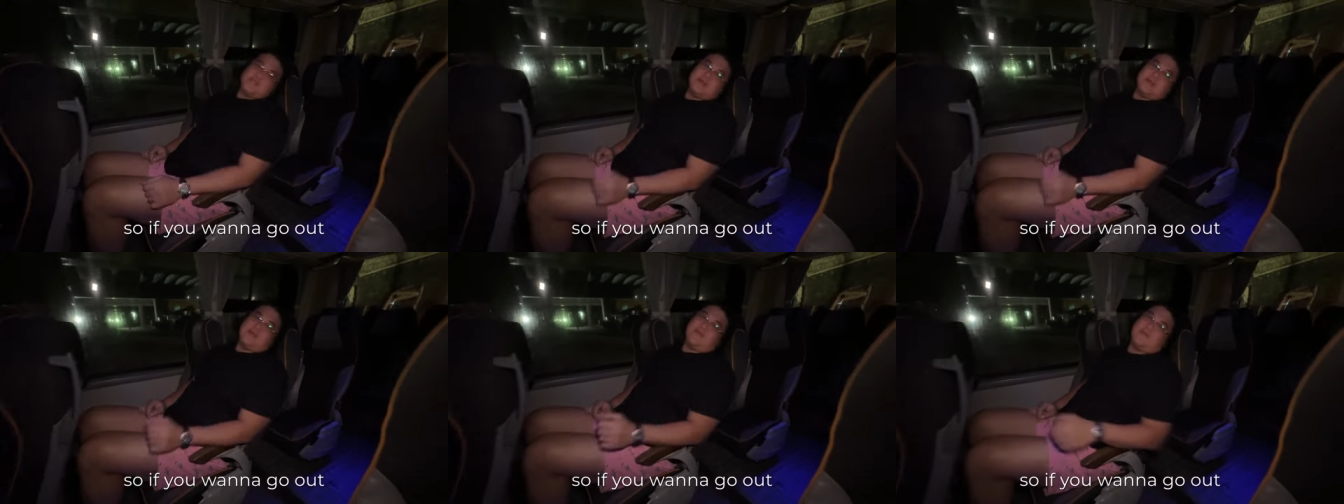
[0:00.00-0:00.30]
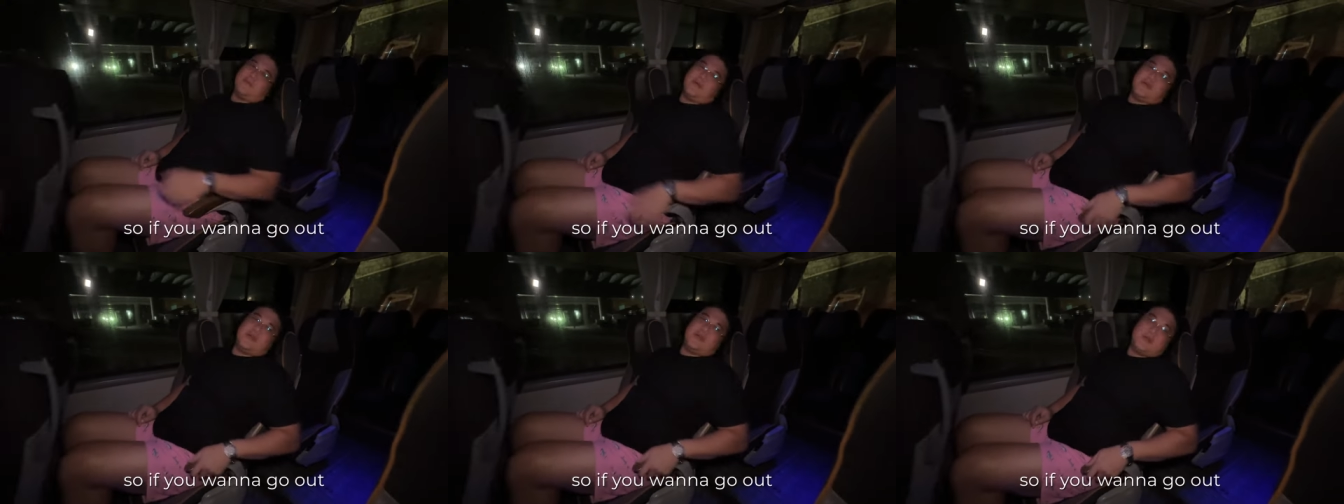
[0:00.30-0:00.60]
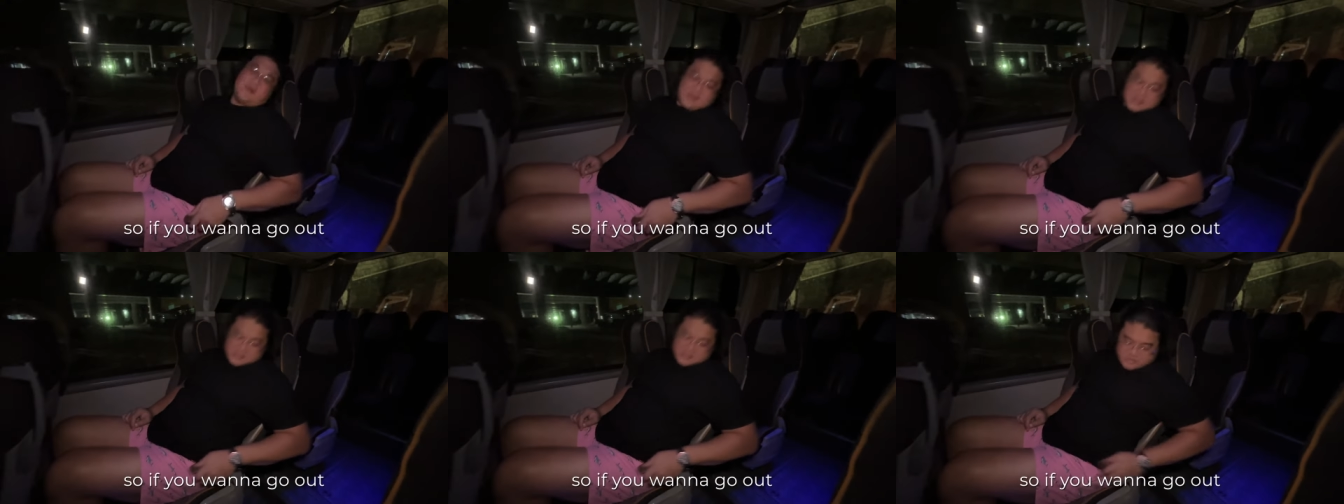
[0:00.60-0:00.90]
So if you want to go
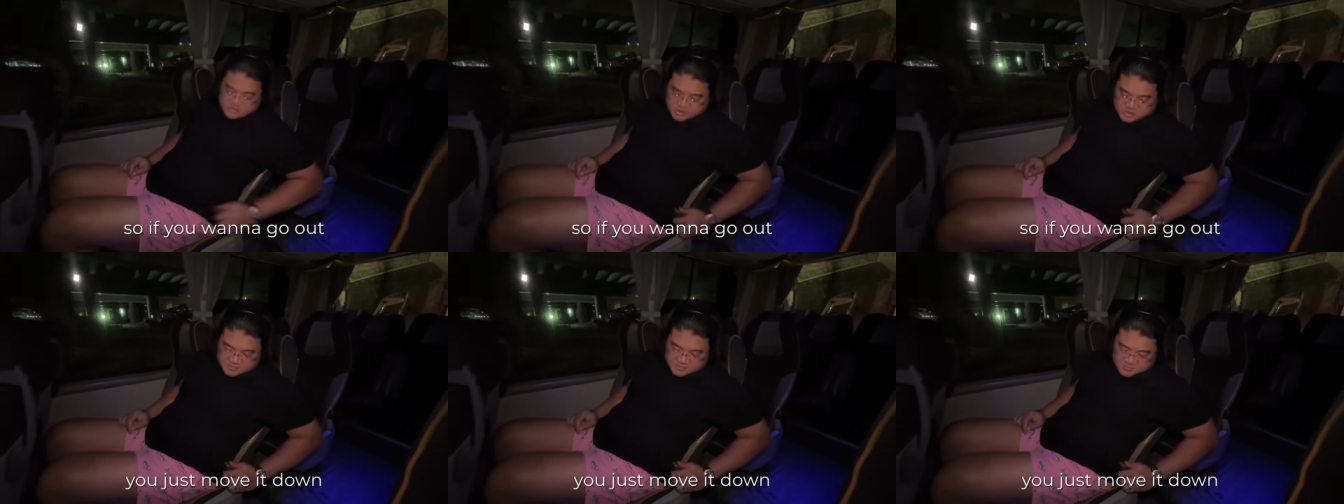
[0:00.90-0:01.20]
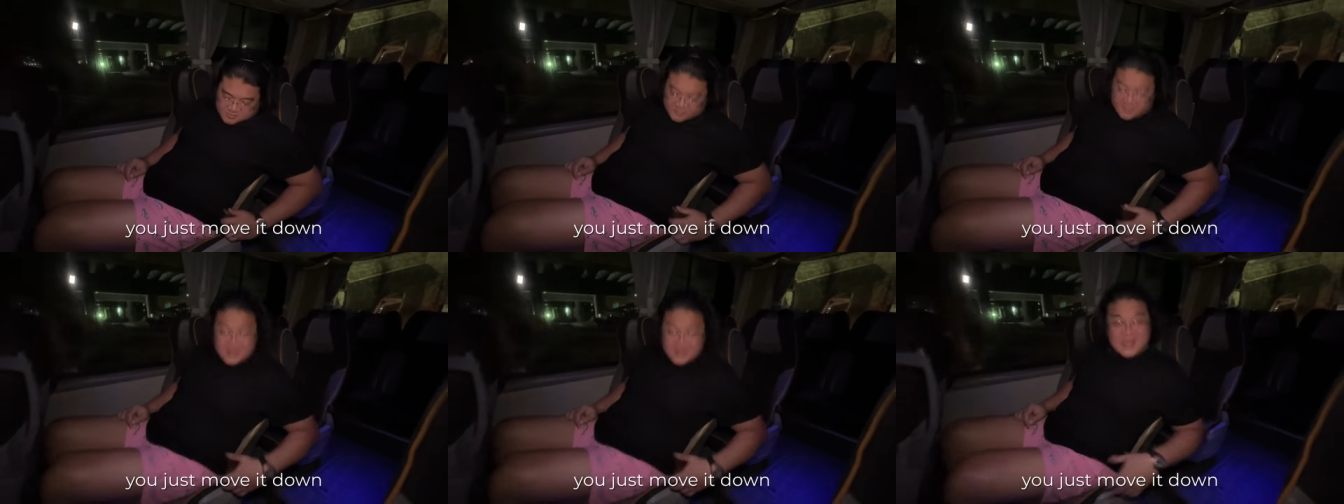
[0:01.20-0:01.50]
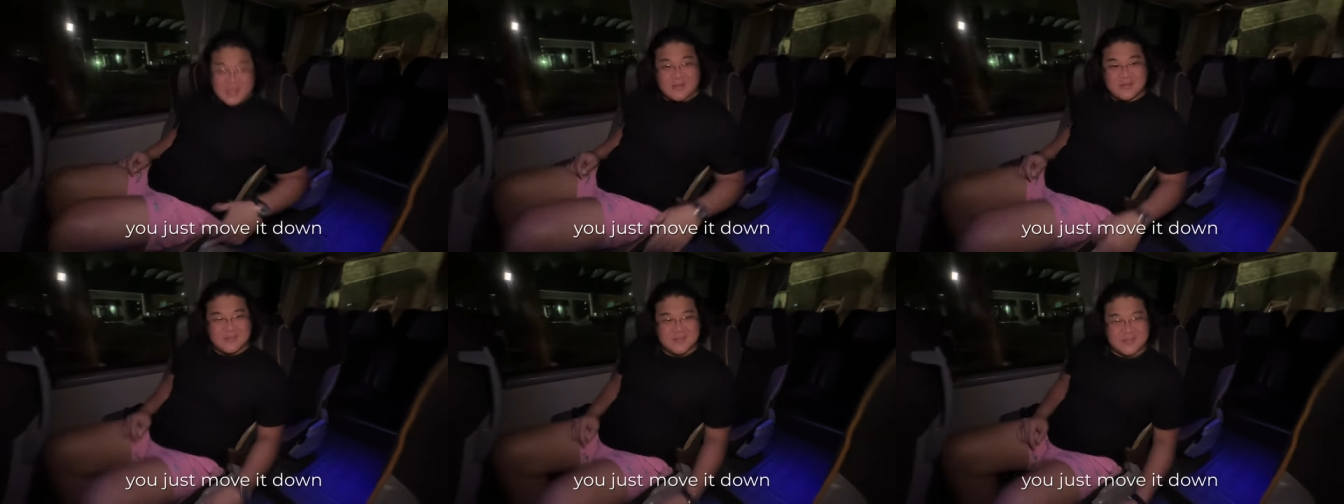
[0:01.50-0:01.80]
out, you just move it
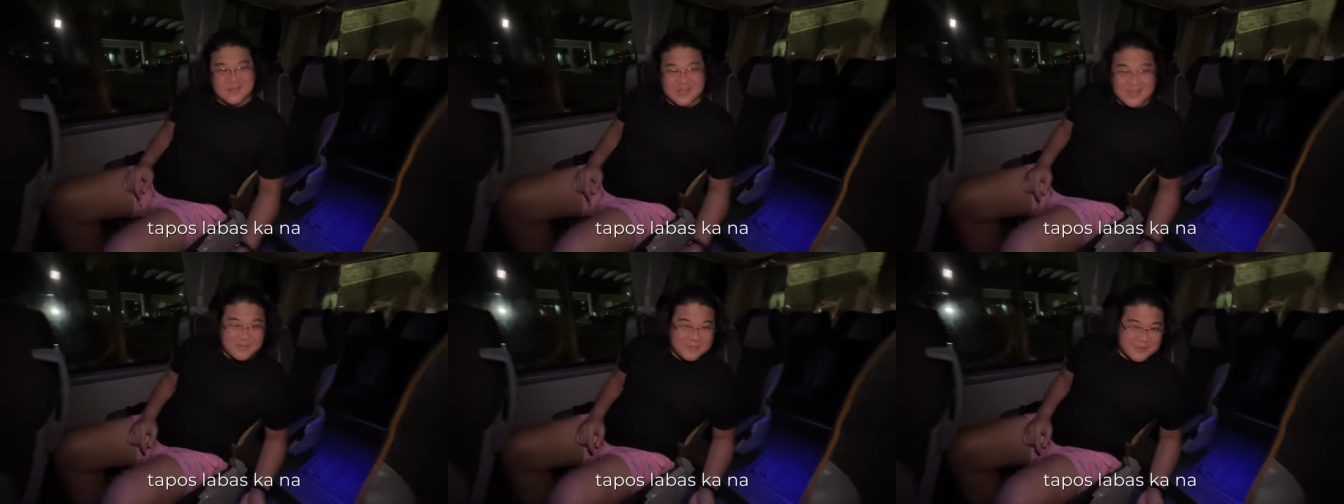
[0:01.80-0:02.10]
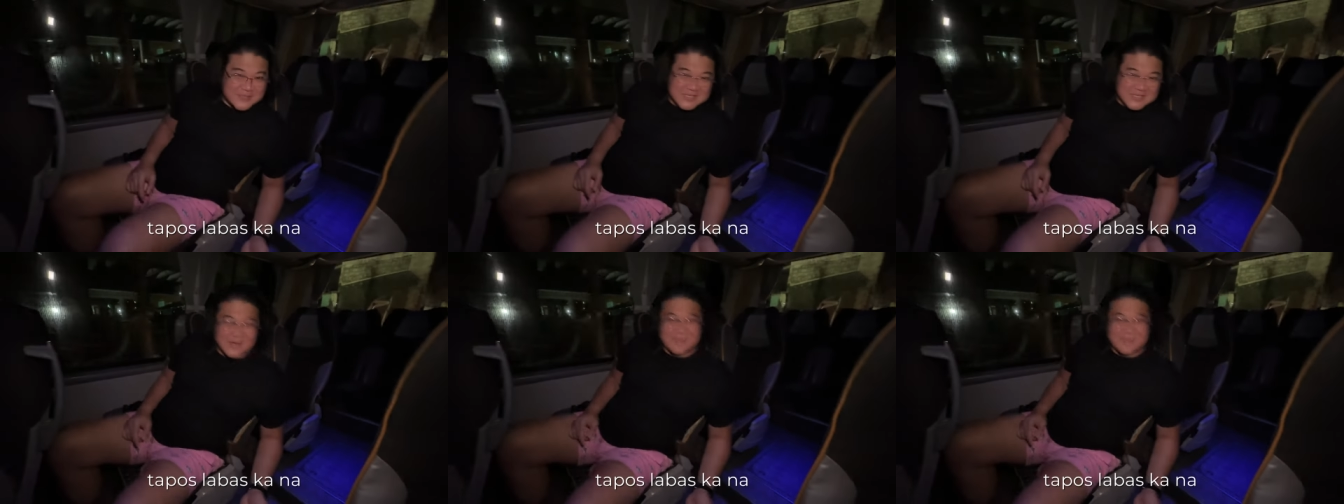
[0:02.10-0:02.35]
down. Tapos